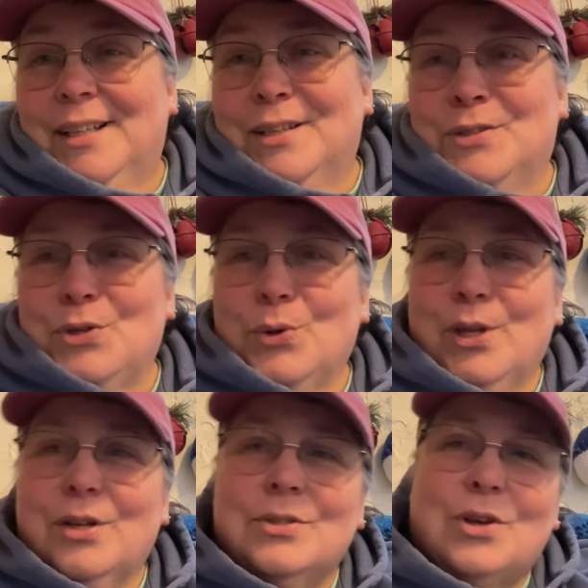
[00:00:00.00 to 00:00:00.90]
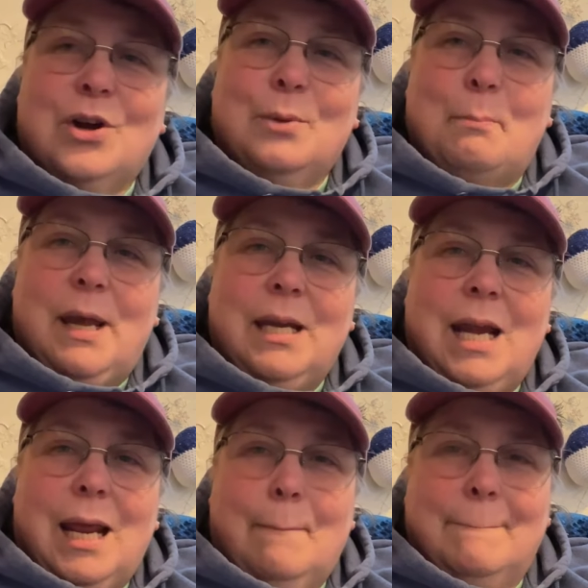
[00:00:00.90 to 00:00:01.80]
so there's our
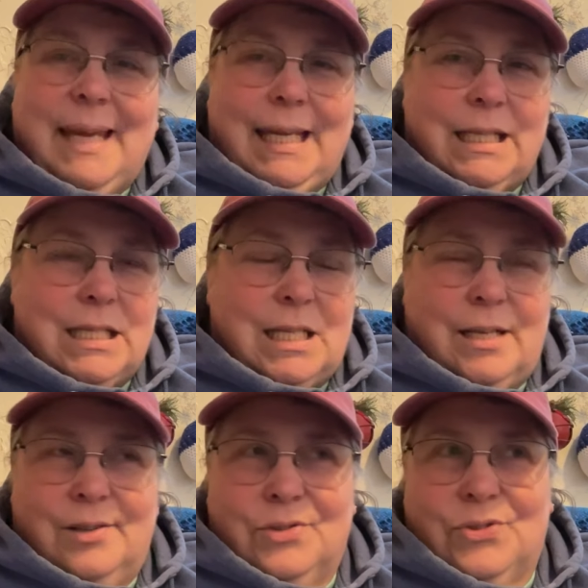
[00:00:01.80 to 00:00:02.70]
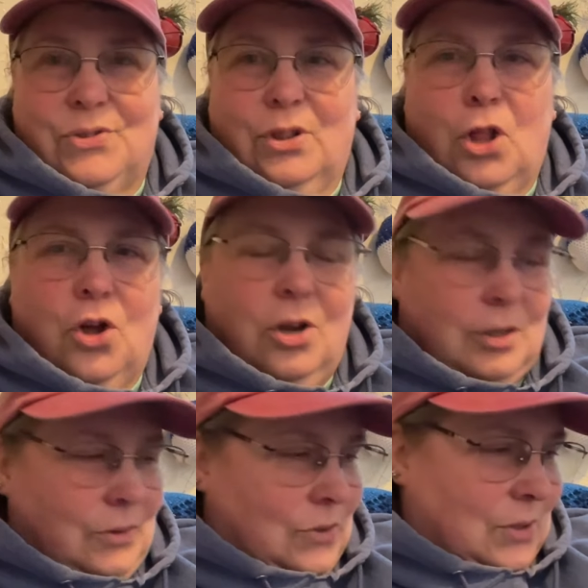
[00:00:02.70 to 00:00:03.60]
Monday makes
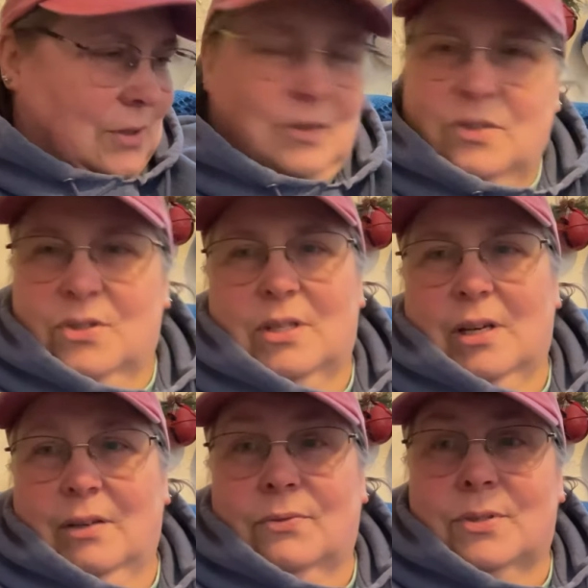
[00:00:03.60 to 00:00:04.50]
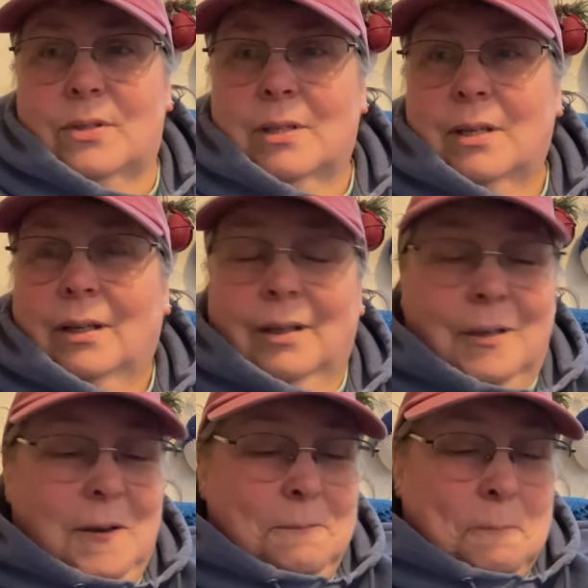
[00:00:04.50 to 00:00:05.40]
alongs and stuffs.
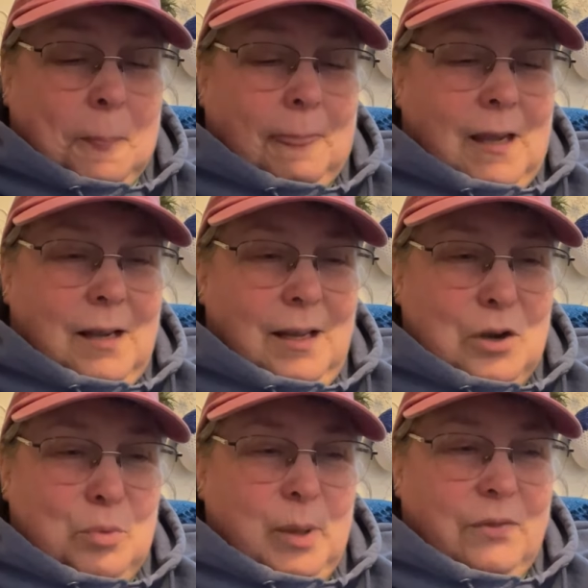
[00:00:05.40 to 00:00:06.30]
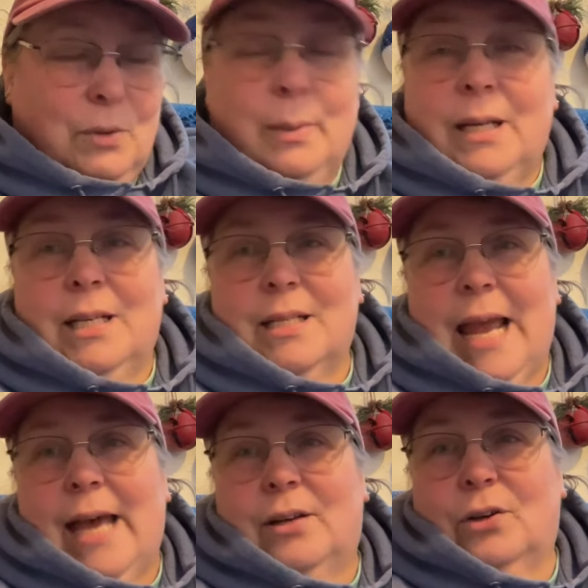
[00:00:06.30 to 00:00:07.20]
I hope everybody
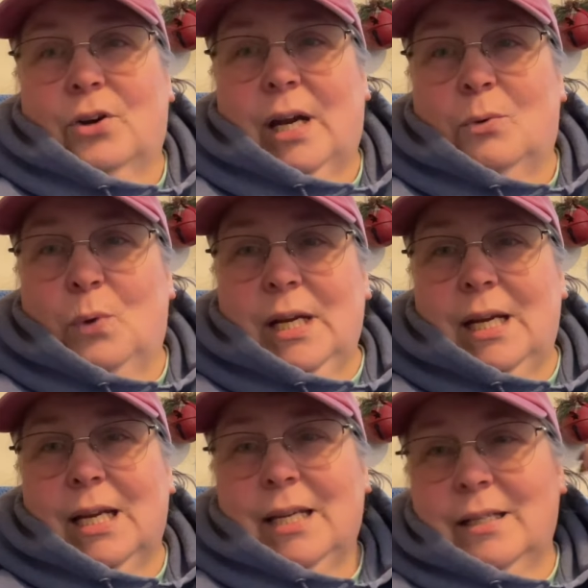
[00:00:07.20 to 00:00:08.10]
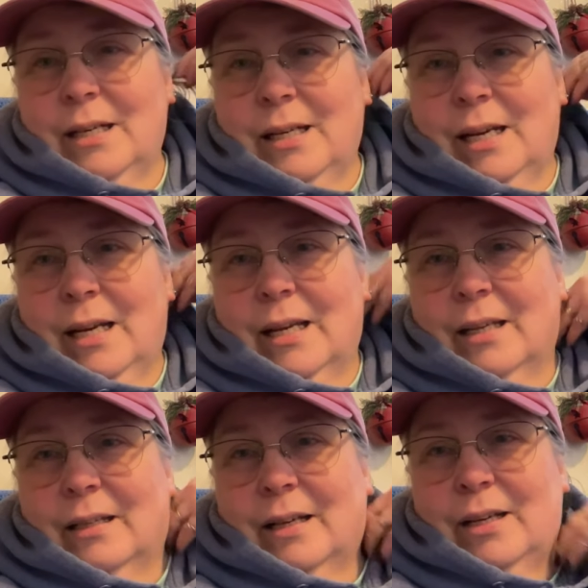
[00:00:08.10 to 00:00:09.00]
had a great weekend,
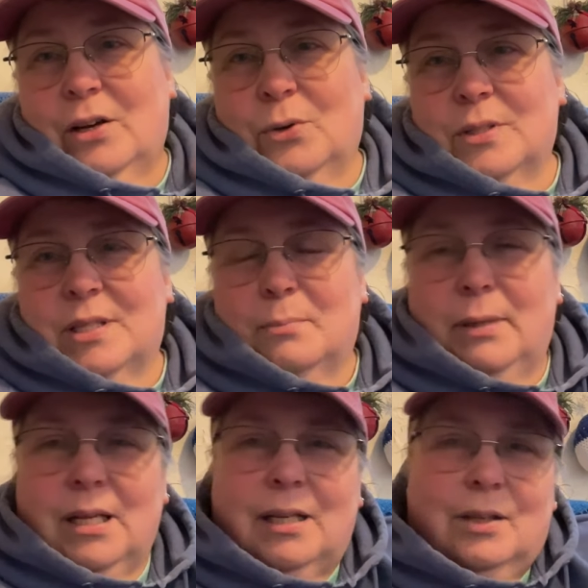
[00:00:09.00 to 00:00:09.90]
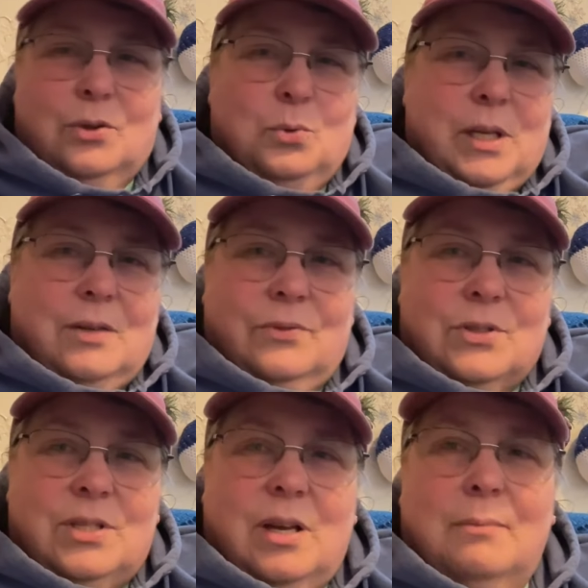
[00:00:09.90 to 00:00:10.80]
and I know it's the beginning of the week for
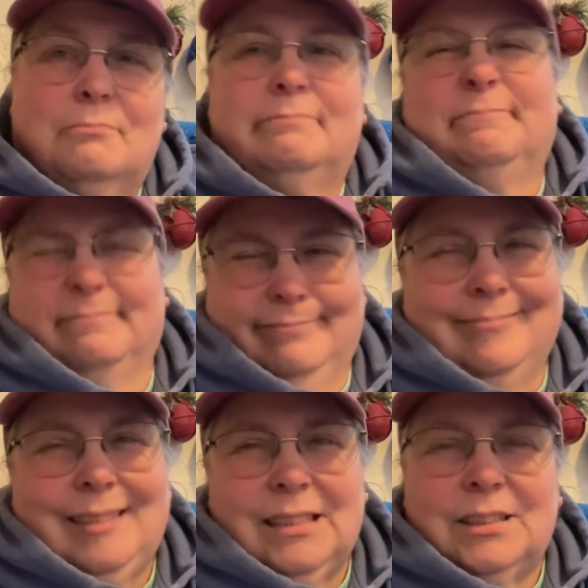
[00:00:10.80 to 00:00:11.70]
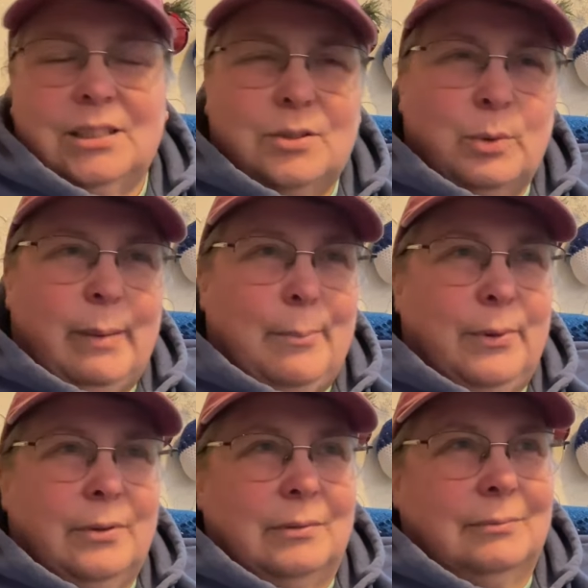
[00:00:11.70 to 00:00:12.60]
some. Just remember,